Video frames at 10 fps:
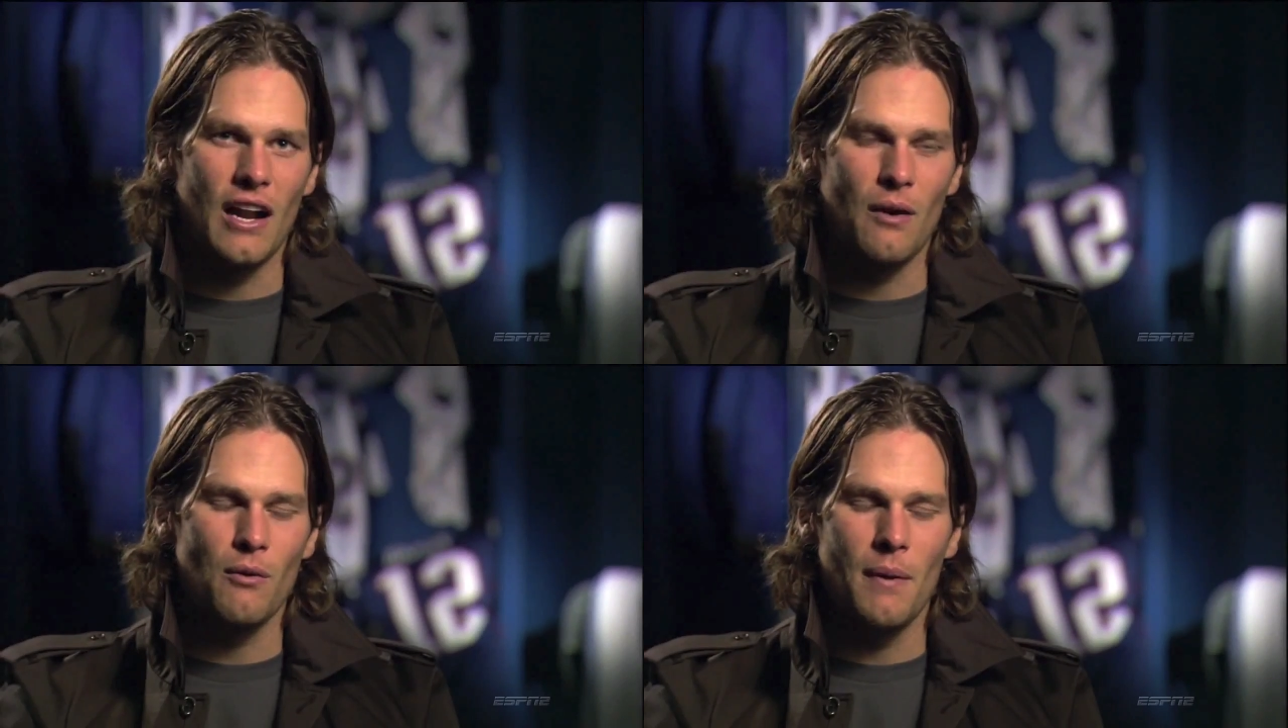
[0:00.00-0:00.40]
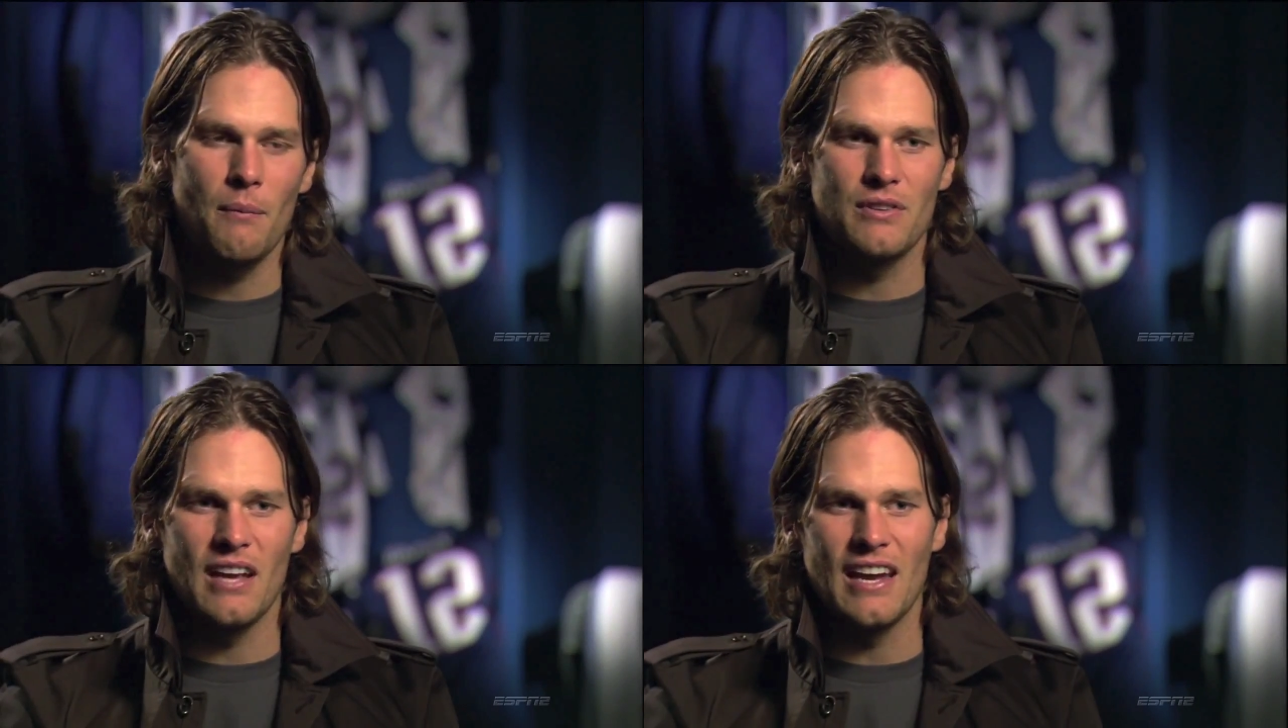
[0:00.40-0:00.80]
I
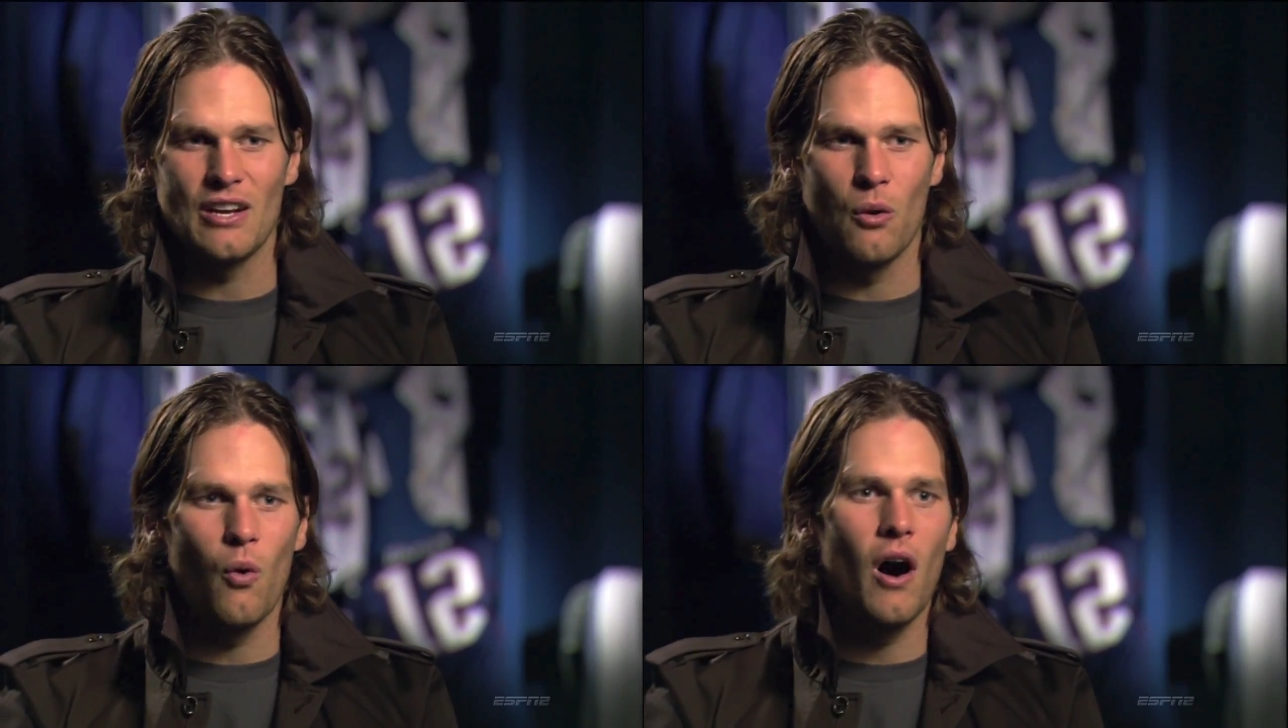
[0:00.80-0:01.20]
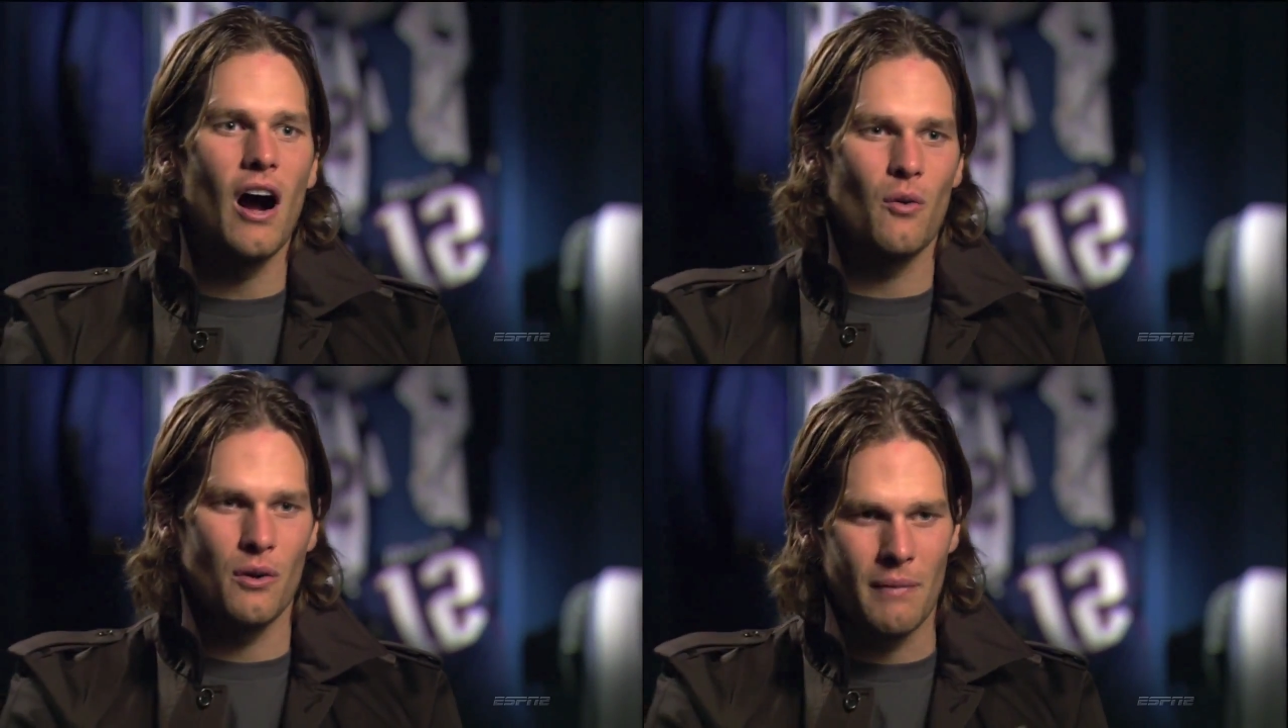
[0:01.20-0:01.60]
remember taking a
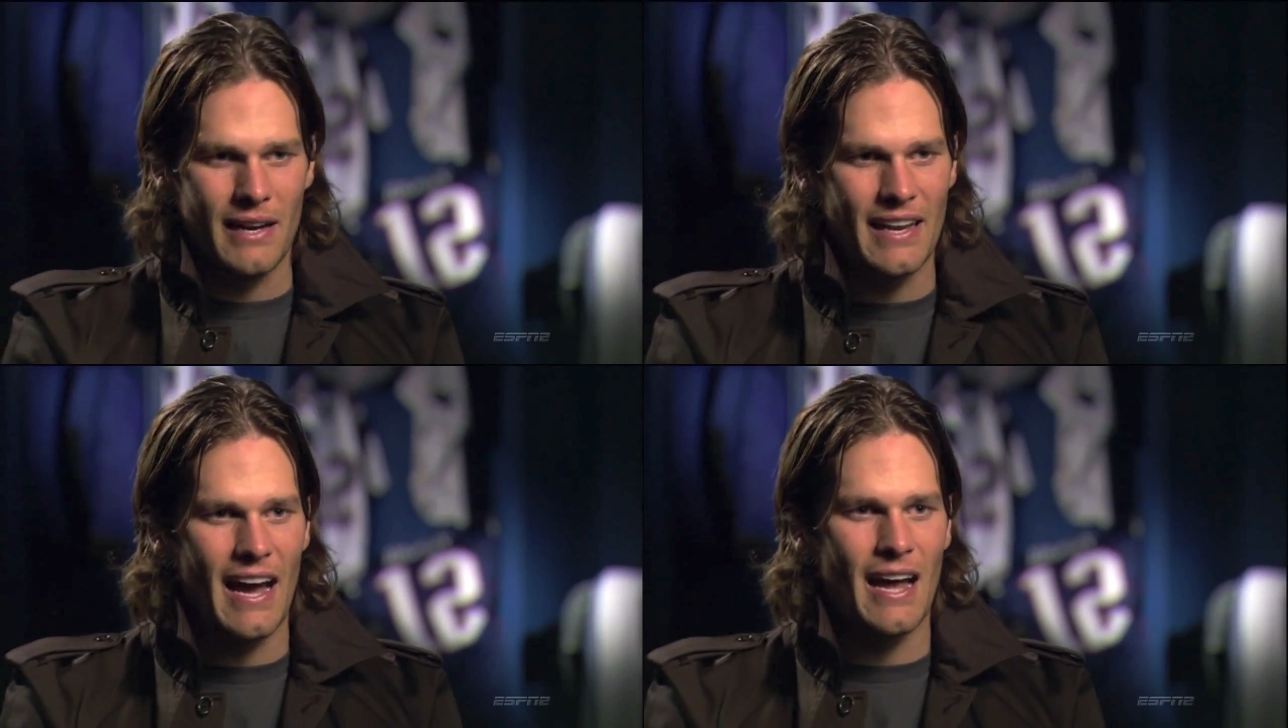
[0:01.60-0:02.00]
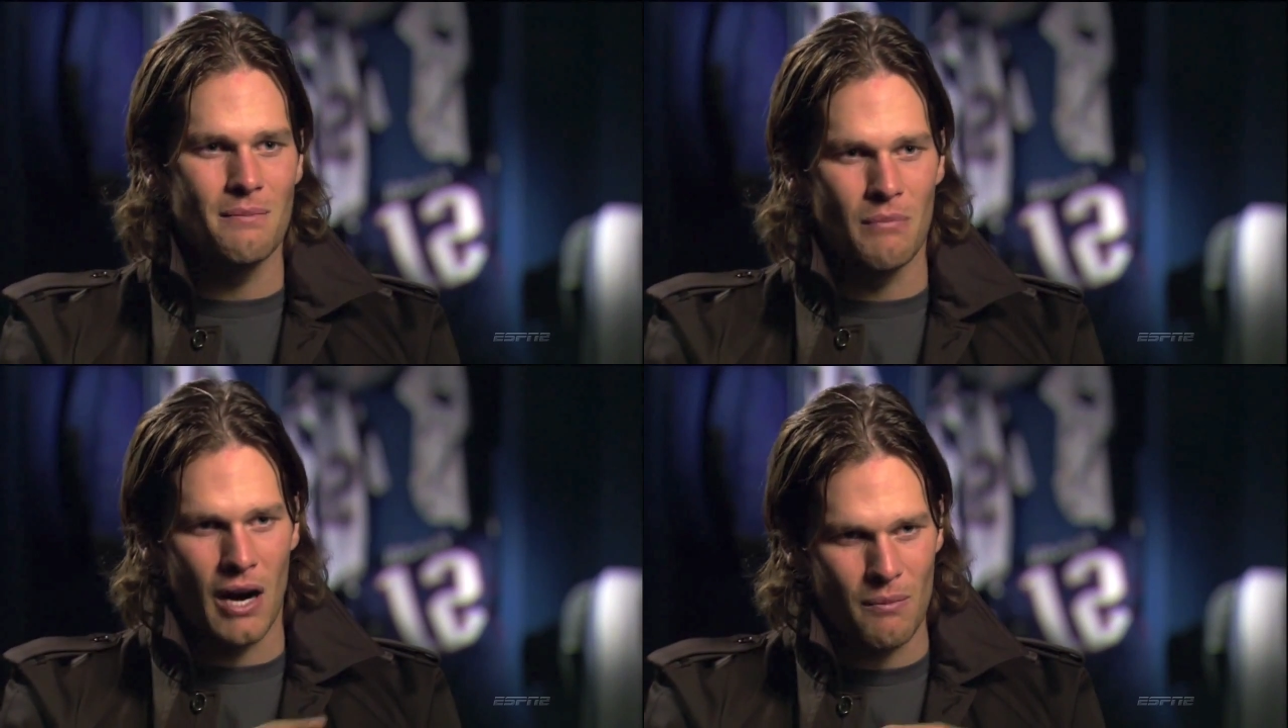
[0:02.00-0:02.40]
walk with my dad
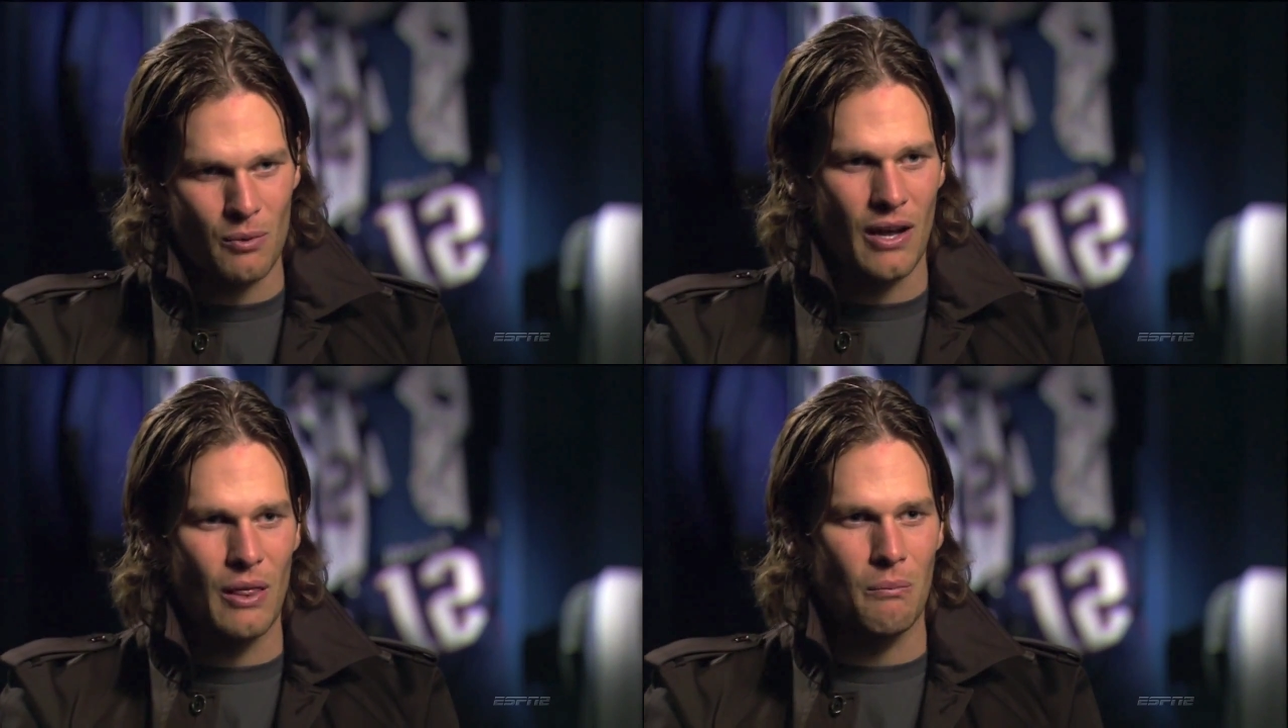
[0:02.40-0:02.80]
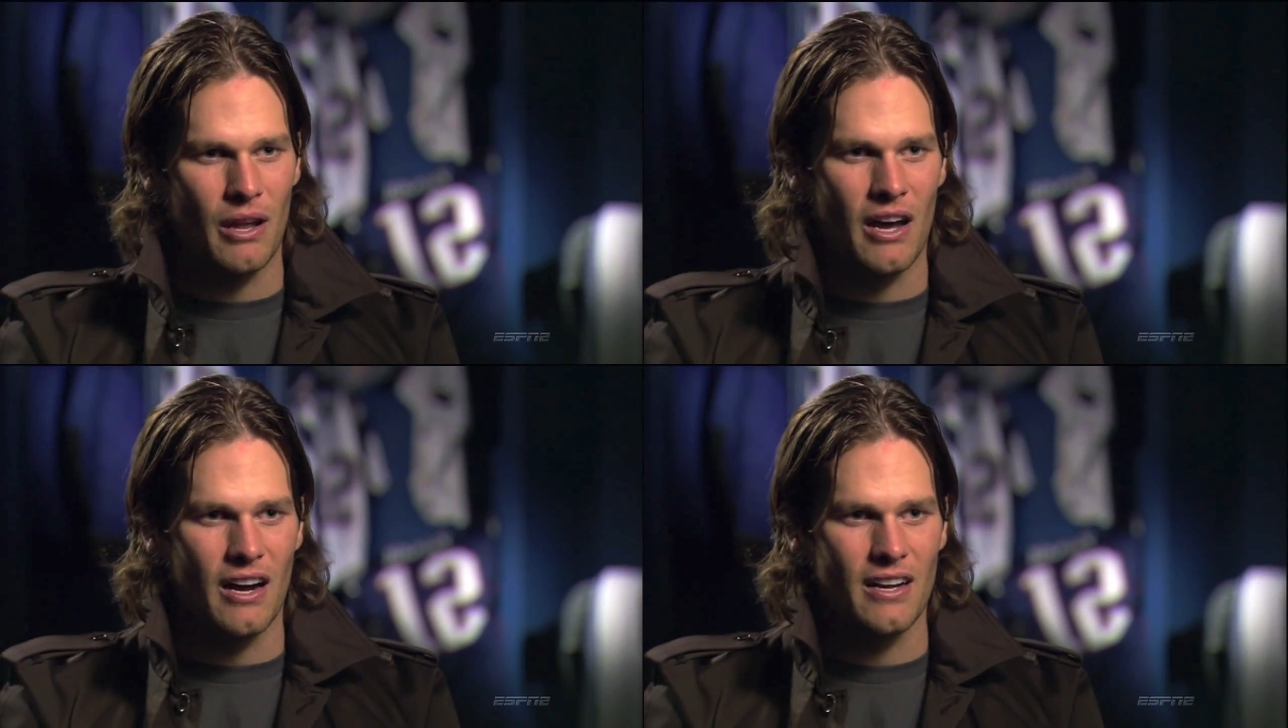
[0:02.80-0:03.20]
and mom around the
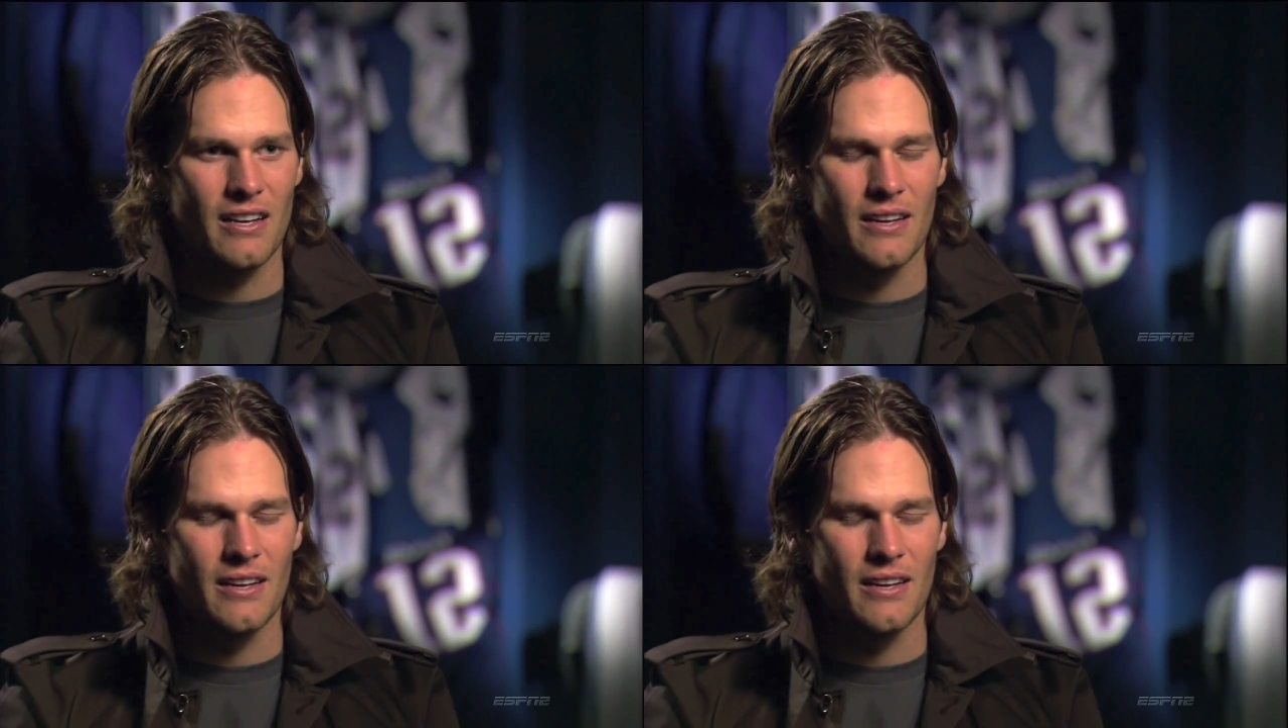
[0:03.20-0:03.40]
block